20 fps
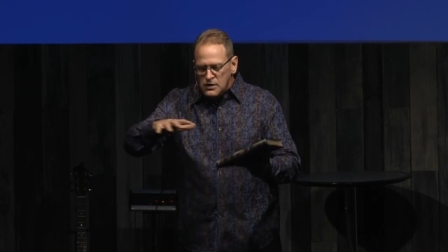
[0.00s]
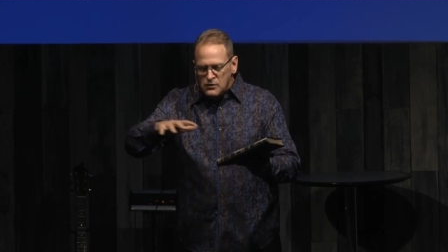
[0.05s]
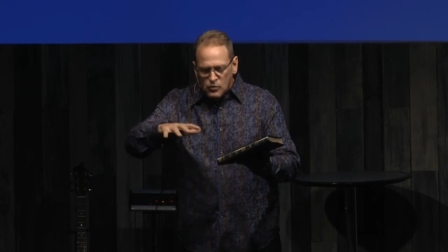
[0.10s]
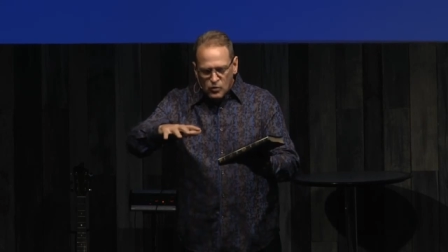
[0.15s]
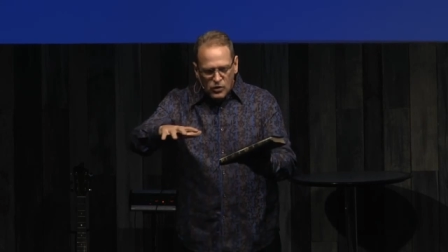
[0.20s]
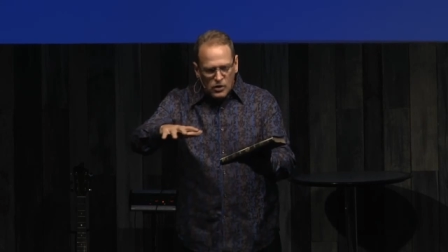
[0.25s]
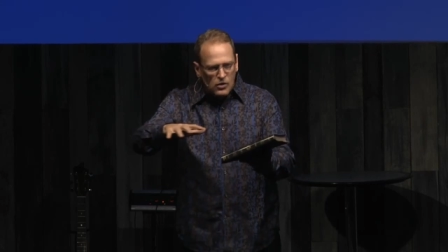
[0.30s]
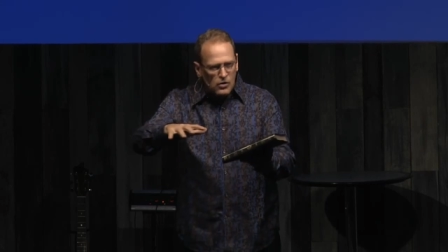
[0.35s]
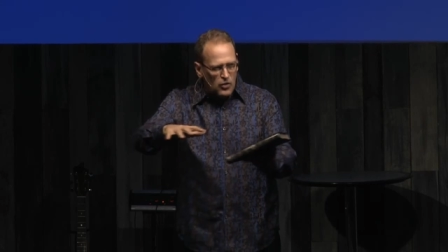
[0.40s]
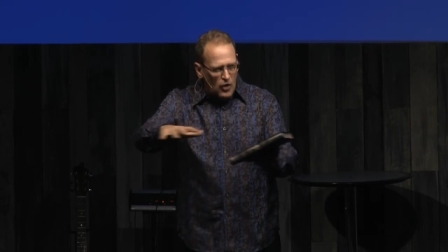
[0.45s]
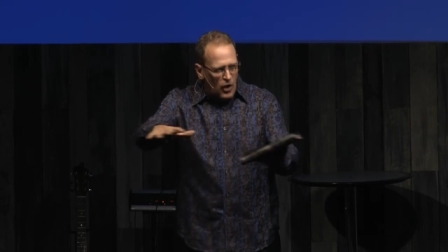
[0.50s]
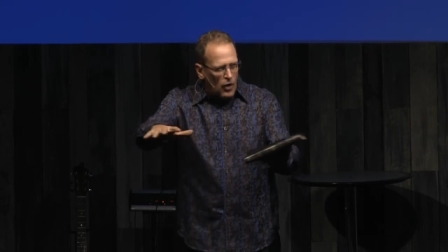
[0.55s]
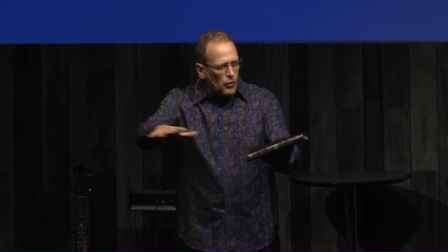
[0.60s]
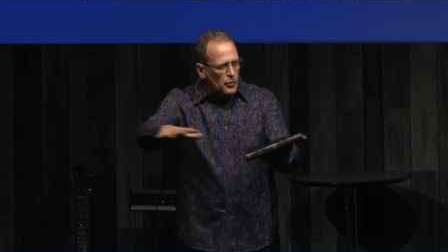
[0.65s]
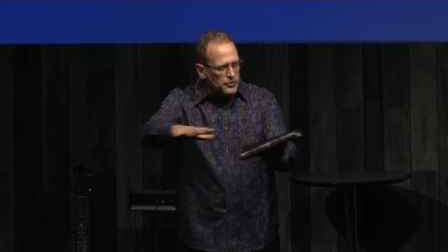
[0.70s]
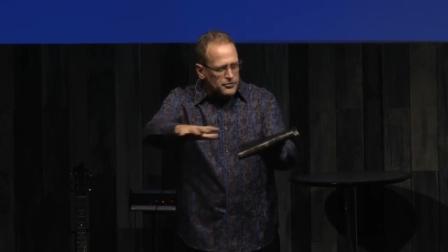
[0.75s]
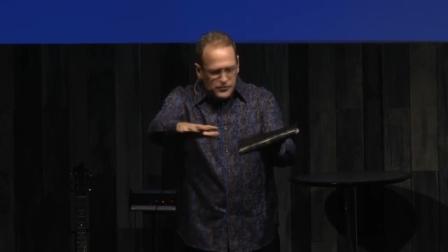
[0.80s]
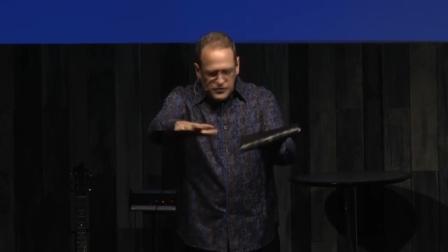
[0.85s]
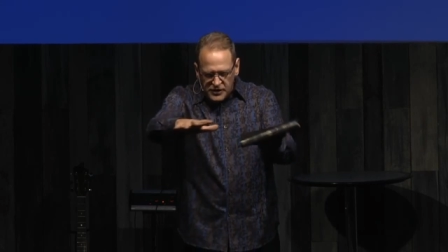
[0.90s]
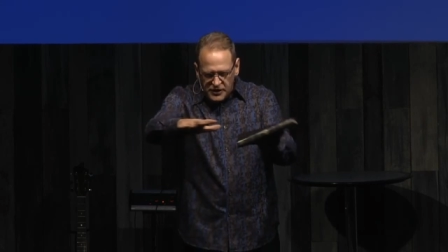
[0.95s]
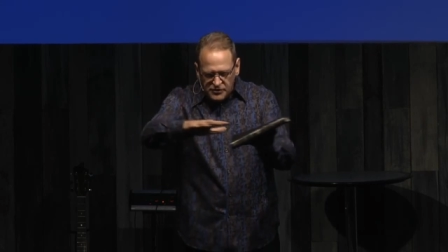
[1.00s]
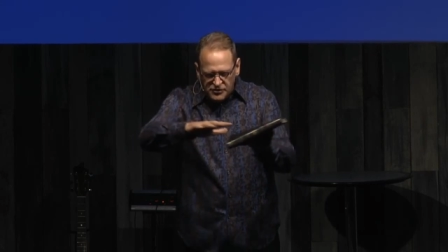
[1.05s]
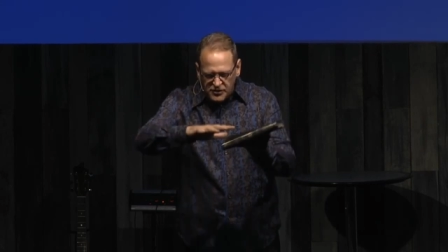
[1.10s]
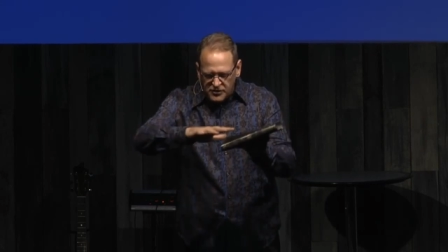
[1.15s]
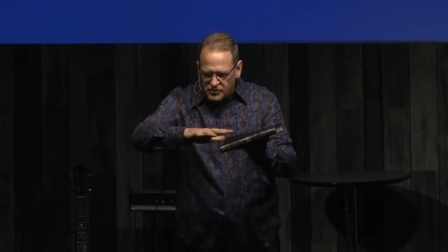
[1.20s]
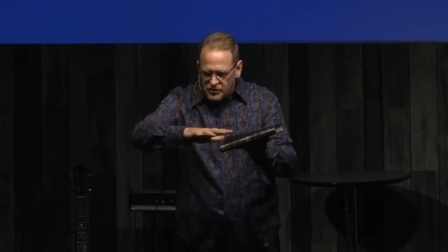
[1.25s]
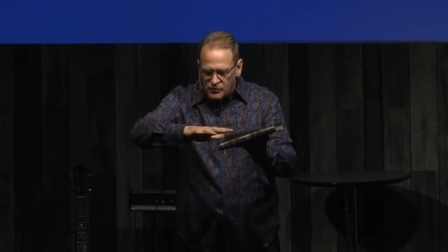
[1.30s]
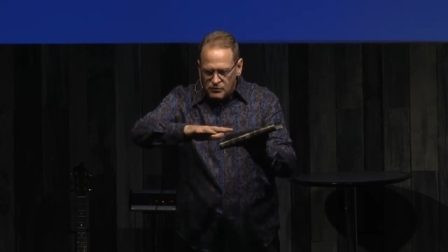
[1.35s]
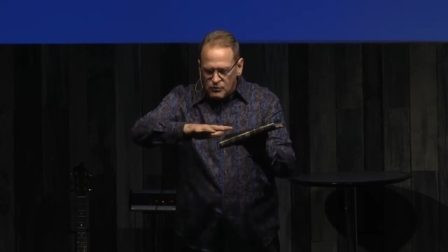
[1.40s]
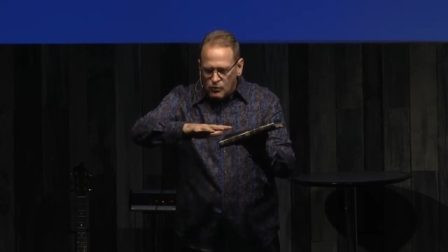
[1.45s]
we're along with
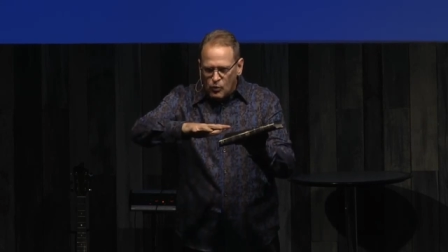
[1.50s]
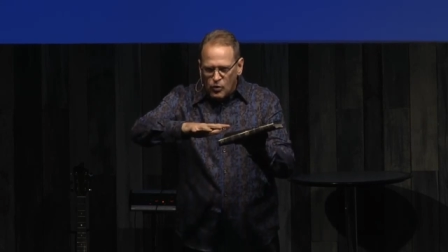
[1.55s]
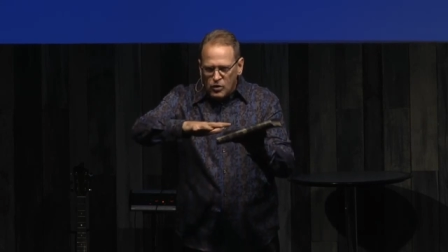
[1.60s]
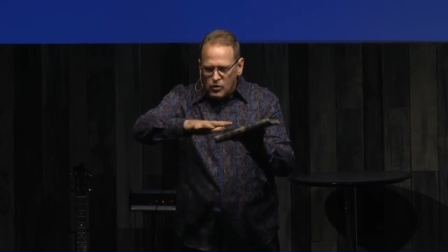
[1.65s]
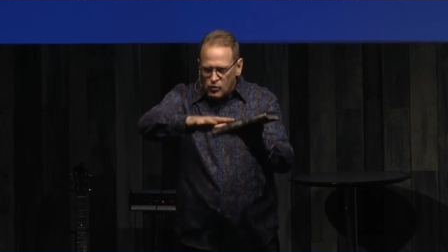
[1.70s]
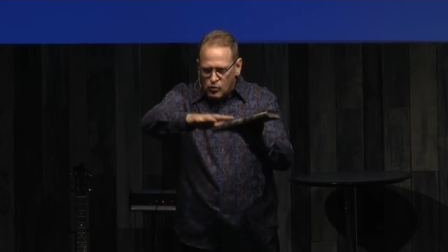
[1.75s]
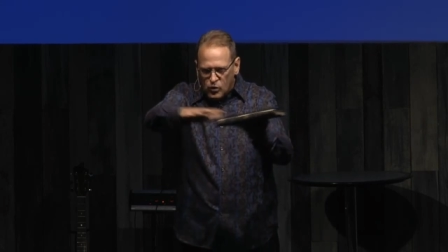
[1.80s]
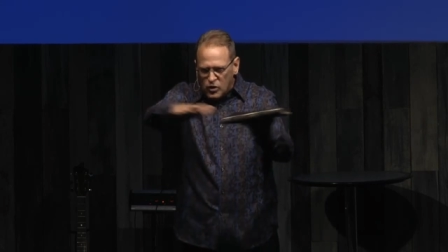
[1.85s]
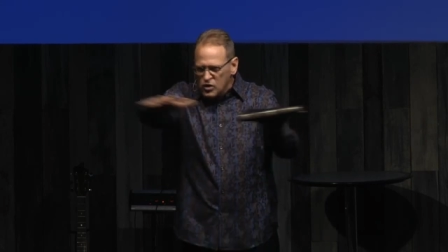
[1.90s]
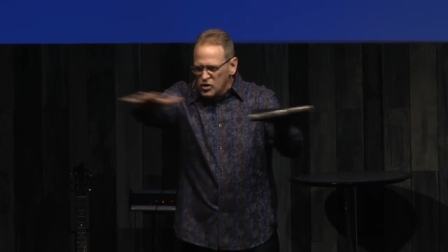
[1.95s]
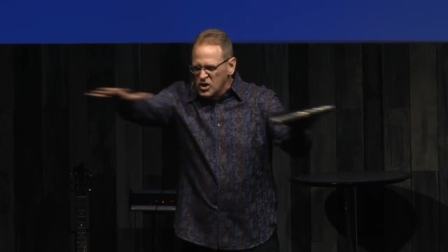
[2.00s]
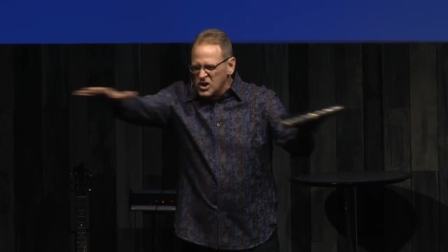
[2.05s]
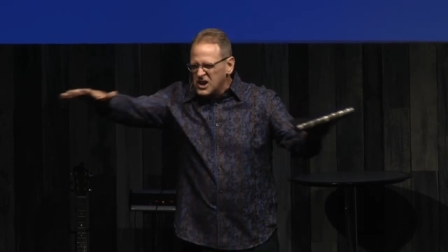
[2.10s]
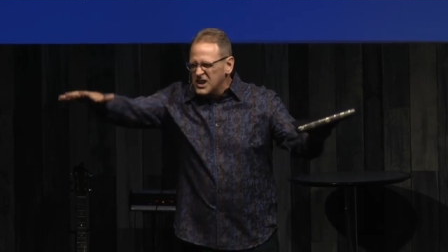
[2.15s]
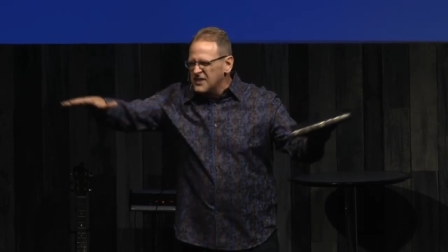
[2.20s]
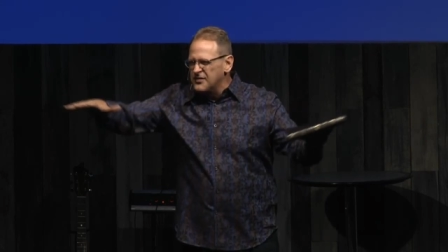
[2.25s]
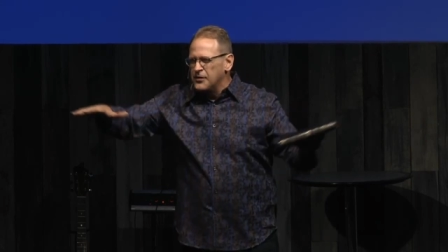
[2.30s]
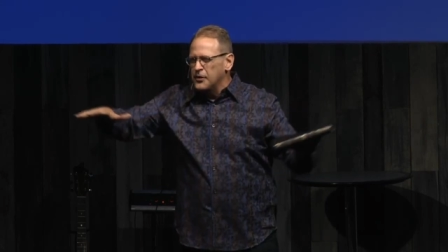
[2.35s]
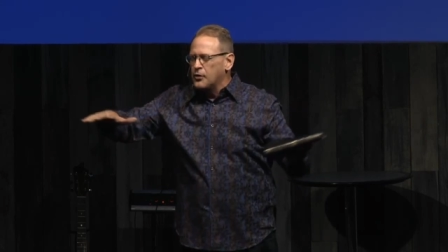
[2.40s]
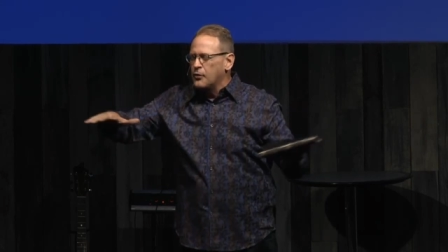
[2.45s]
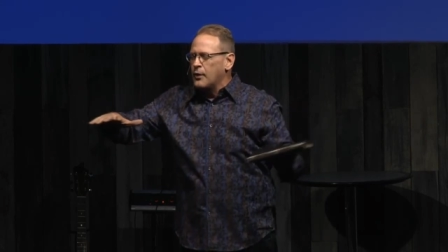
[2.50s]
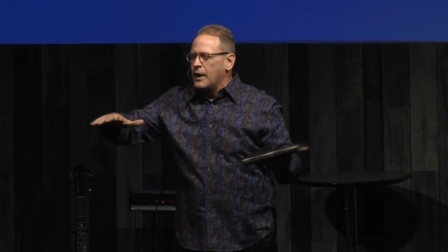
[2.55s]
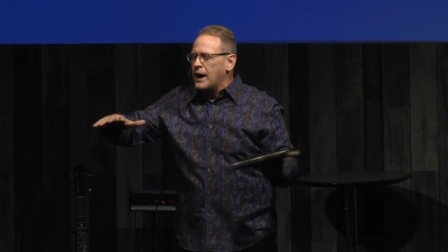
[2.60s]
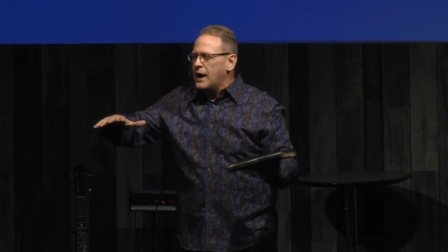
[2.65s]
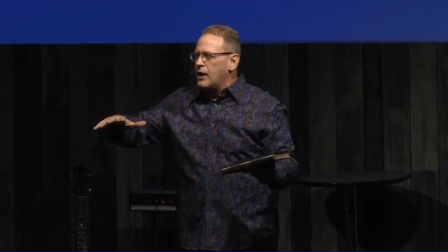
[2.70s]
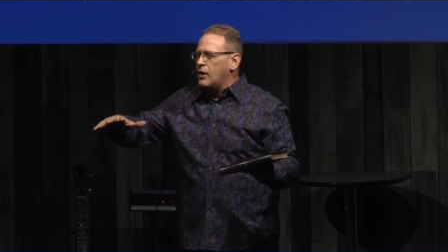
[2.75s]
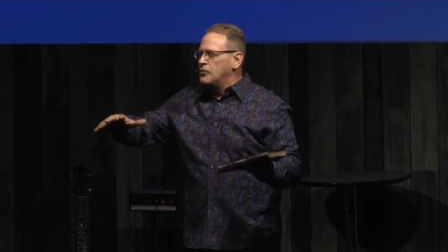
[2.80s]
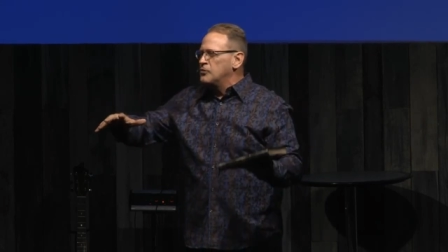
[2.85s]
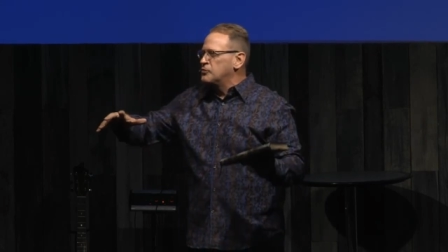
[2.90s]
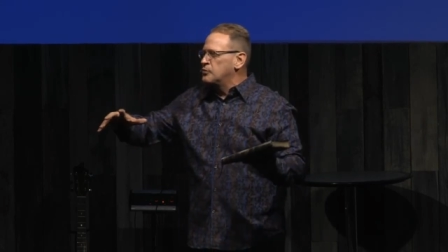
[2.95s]
jesus and we're we're looking at the
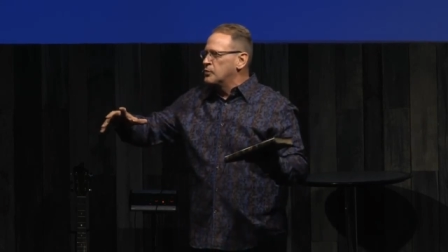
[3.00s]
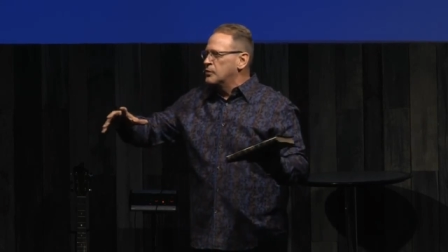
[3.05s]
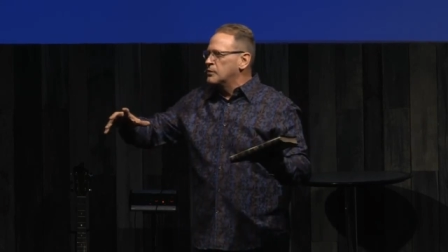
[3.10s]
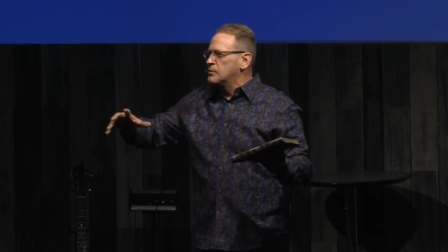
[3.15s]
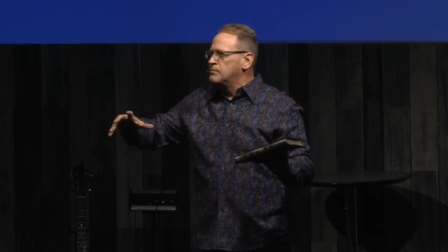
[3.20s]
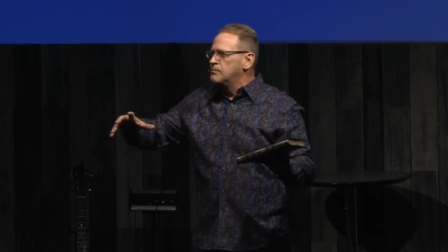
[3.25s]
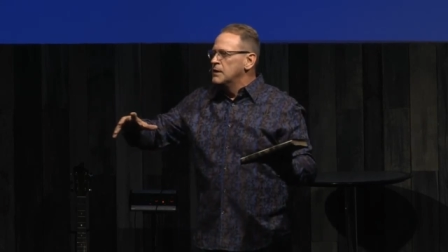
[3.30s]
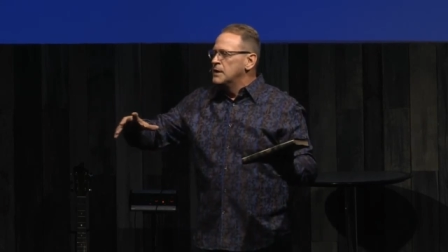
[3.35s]
crowds we're